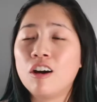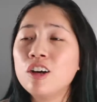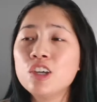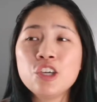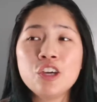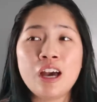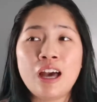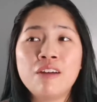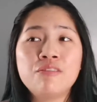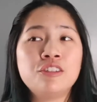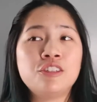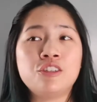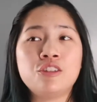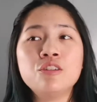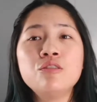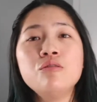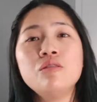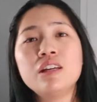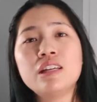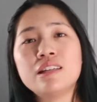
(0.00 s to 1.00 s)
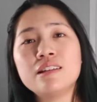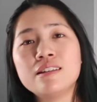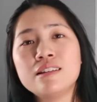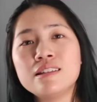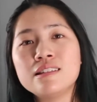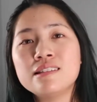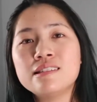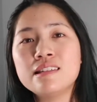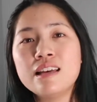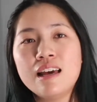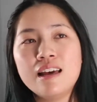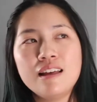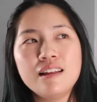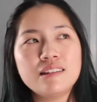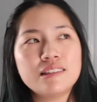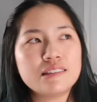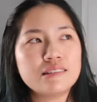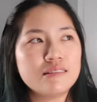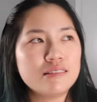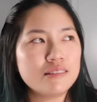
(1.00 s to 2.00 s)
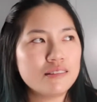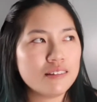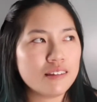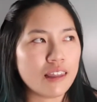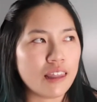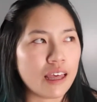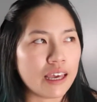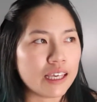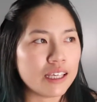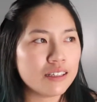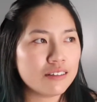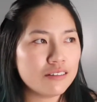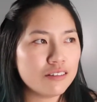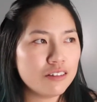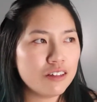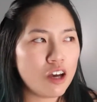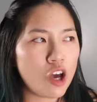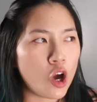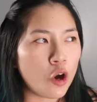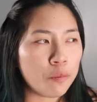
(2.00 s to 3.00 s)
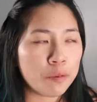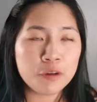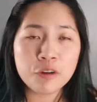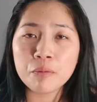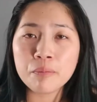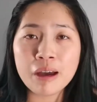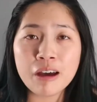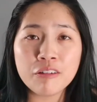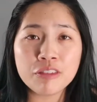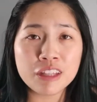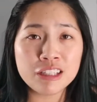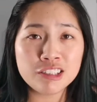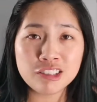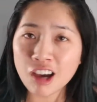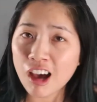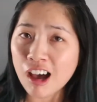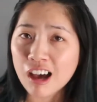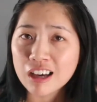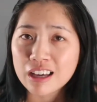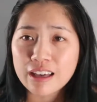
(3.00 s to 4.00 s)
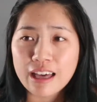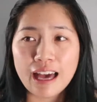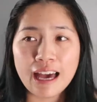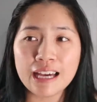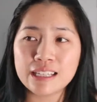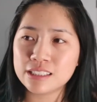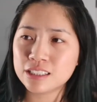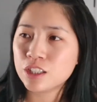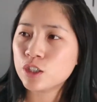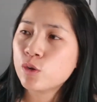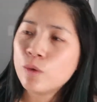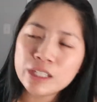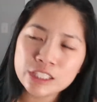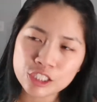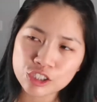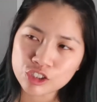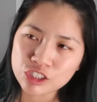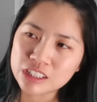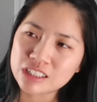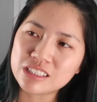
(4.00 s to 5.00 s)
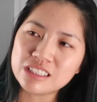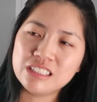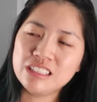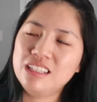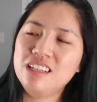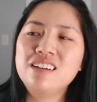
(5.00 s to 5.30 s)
All you have to do is like open your mouth and talk, ask a question.